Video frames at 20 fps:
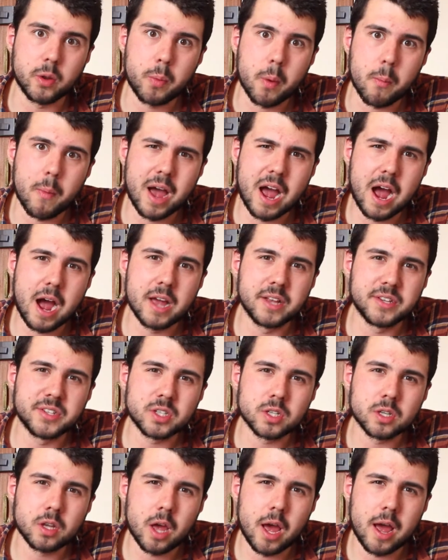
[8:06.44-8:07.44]
in my eyes.
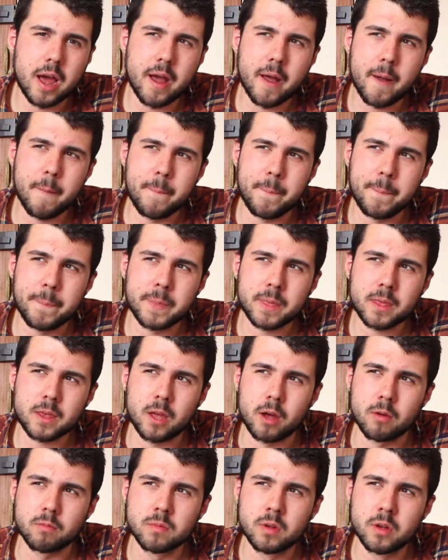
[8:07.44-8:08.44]
You
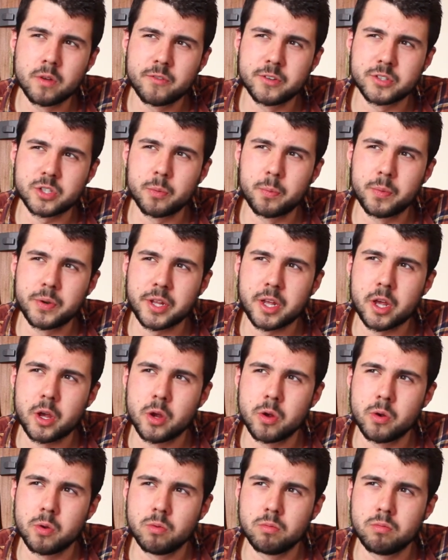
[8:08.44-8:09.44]
know, for somebody
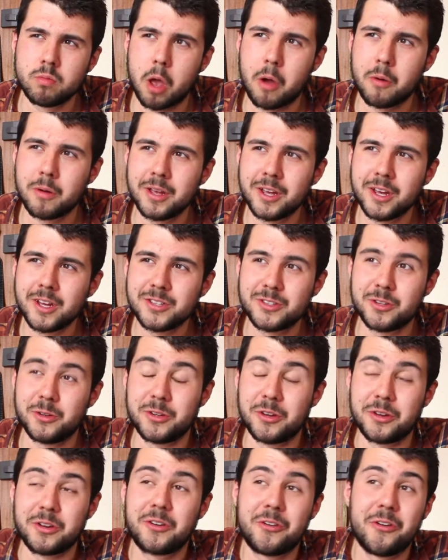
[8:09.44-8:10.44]
who, you know,
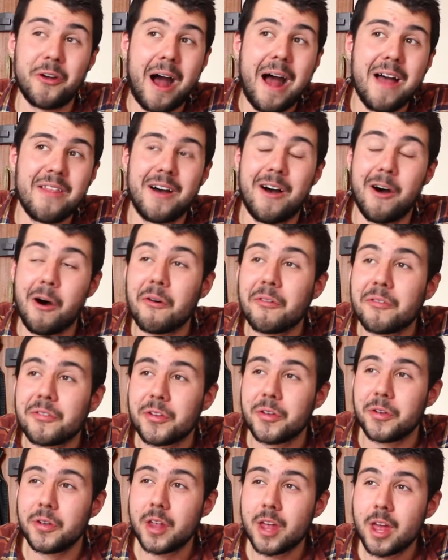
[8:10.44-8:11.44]
doesn't cry that
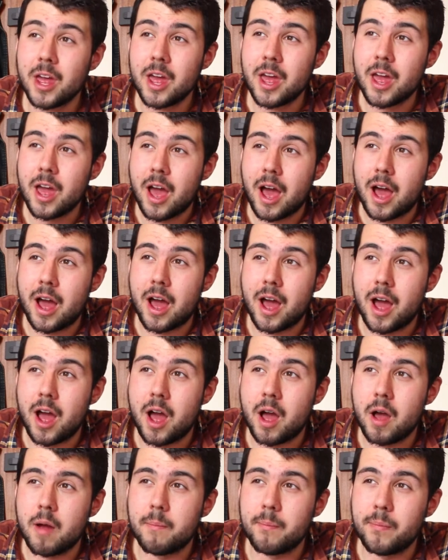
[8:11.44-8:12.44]
often,
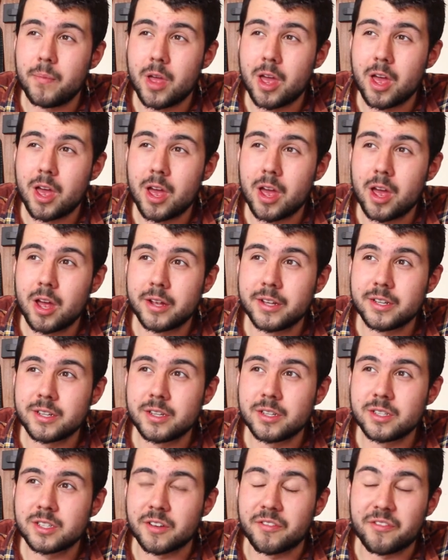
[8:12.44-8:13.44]

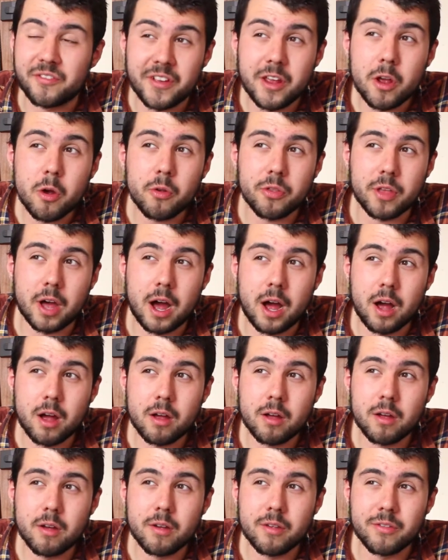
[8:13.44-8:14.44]
to feel that
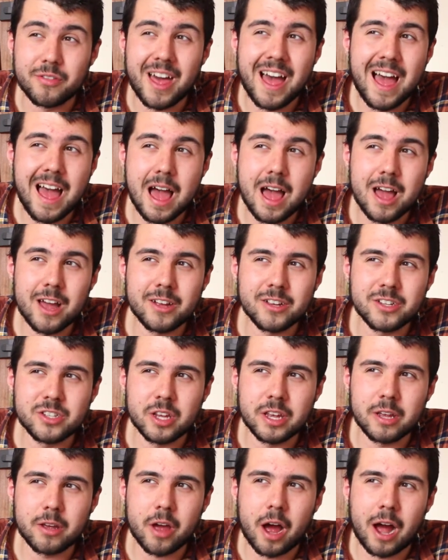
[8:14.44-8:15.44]
there,
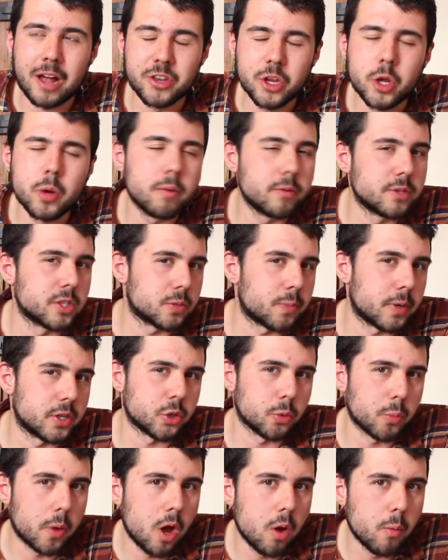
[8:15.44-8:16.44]
I knew it was a special
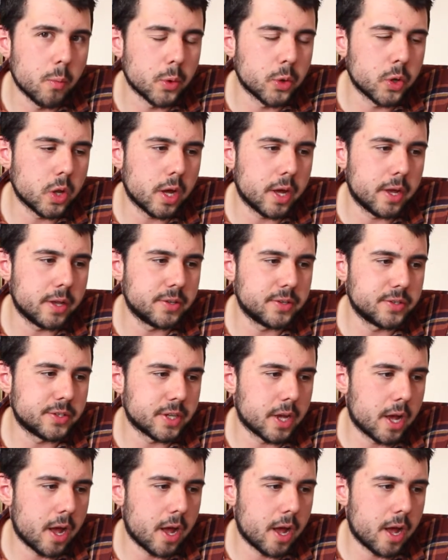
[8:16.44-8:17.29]
moment. And